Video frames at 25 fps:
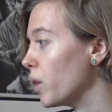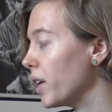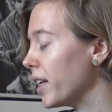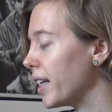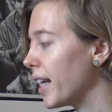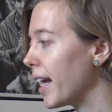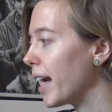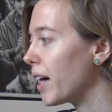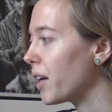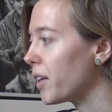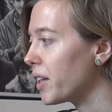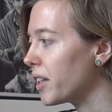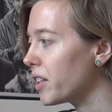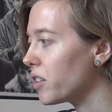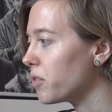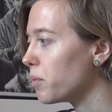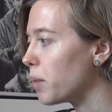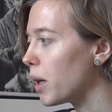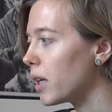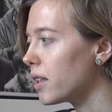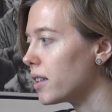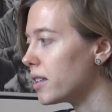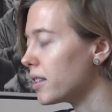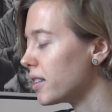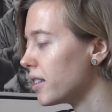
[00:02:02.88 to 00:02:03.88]
an area of
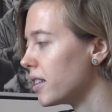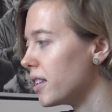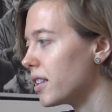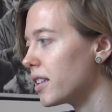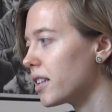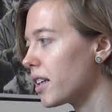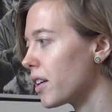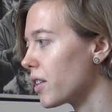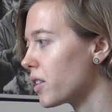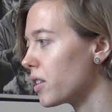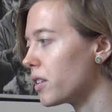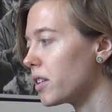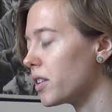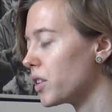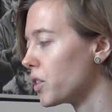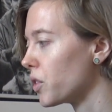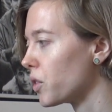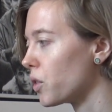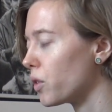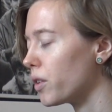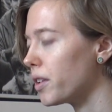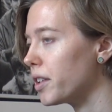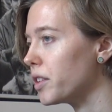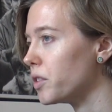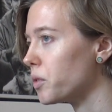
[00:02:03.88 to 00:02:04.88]
policy that other
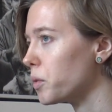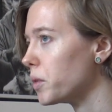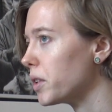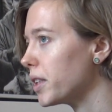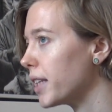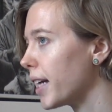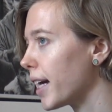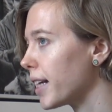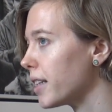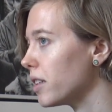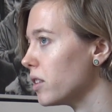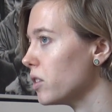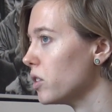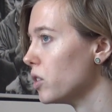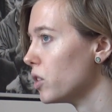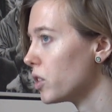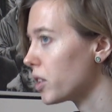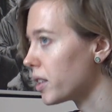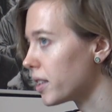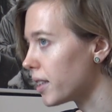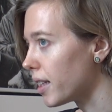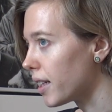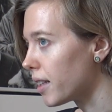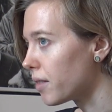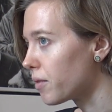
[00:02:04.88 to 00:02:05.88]
historians really hadn't
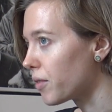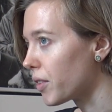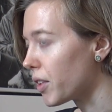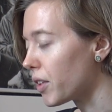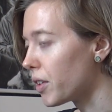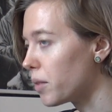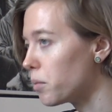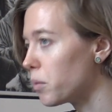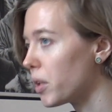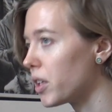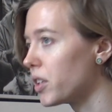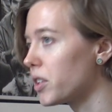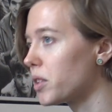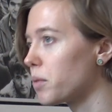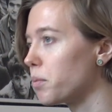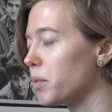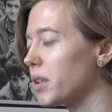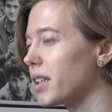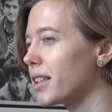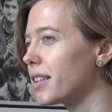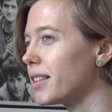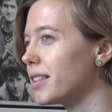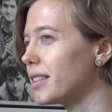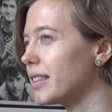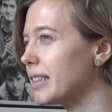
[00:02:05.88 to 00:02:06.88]
looked at very much
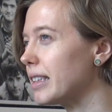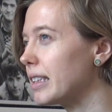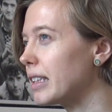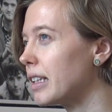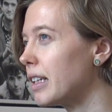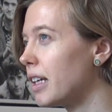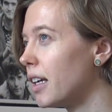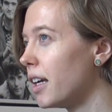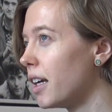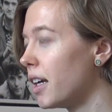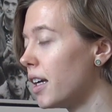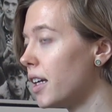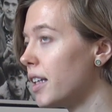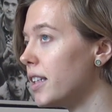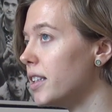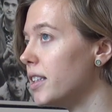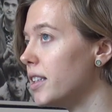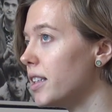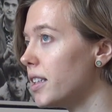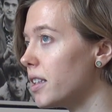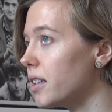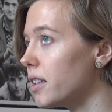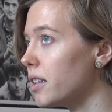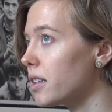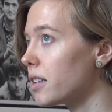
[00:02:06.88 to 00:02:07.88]
because it
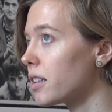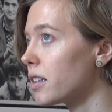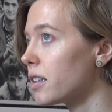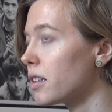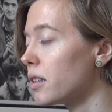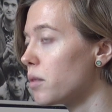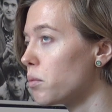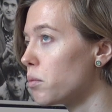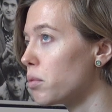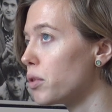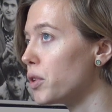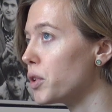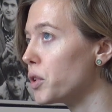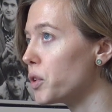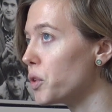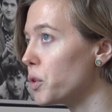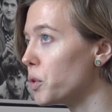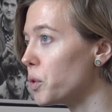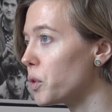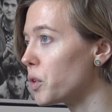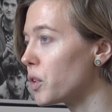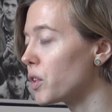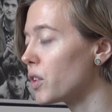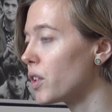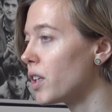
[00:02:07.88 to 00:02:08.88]
didn't
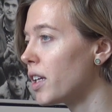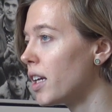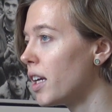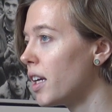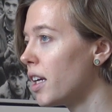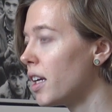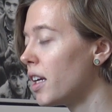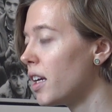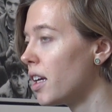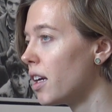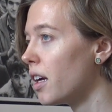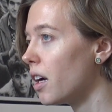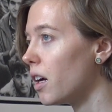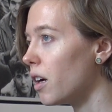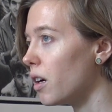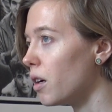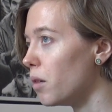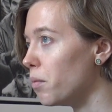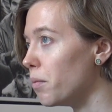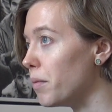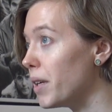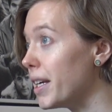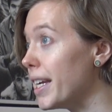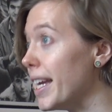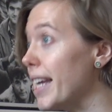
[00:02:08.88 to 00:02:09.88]
produce
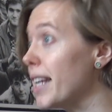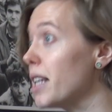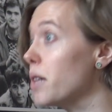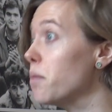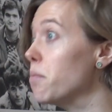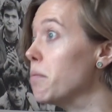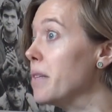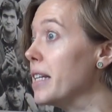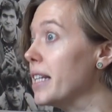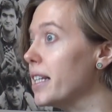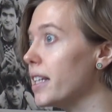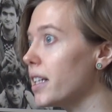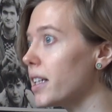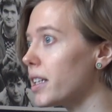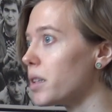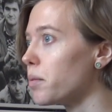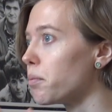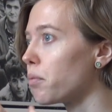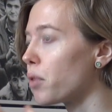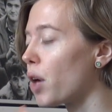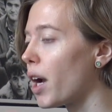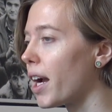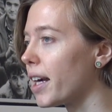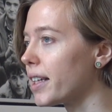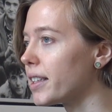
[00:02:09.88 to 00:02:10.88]
an immediate
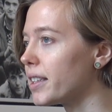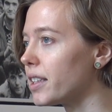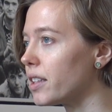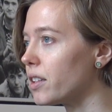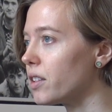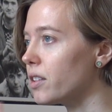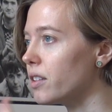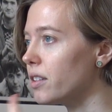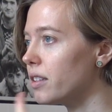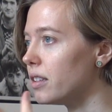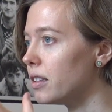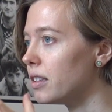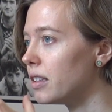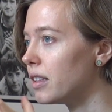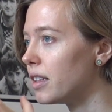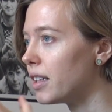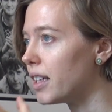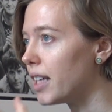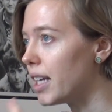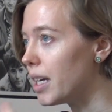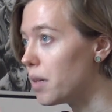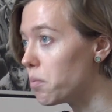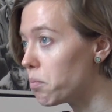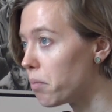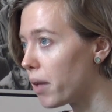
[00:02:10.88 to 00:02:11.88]
practical
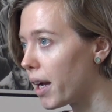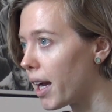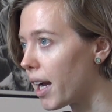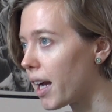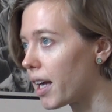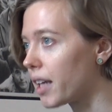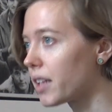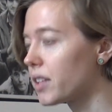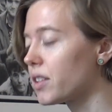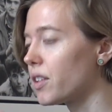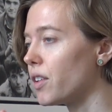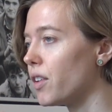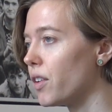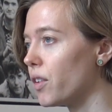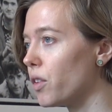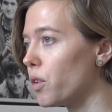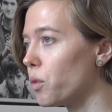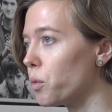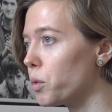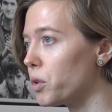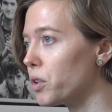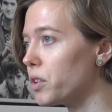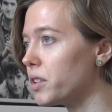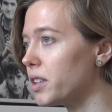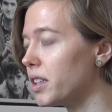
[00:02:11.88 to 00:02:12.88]
impact on the
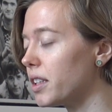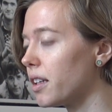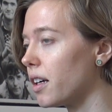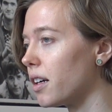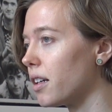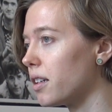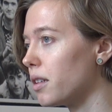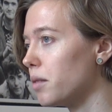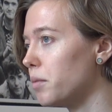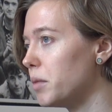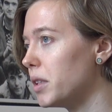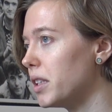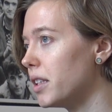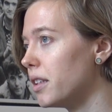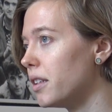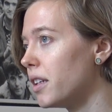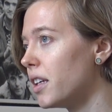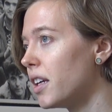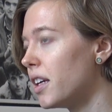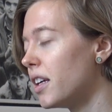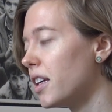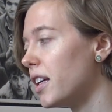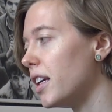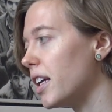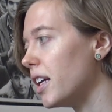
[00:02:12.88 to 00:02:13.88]
world economy
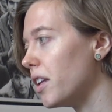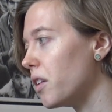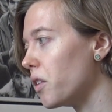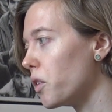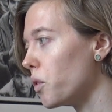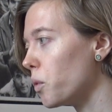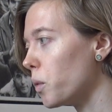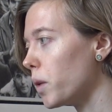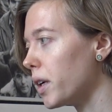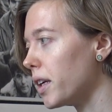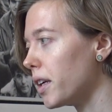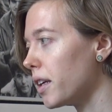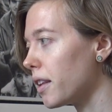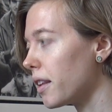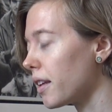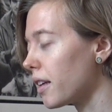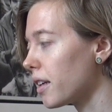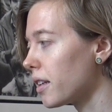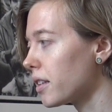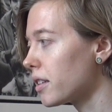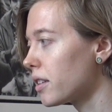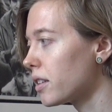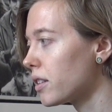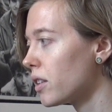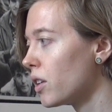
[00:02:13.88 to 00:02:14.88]
in the way
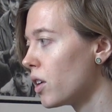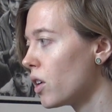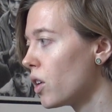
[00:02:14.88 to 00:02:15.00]
that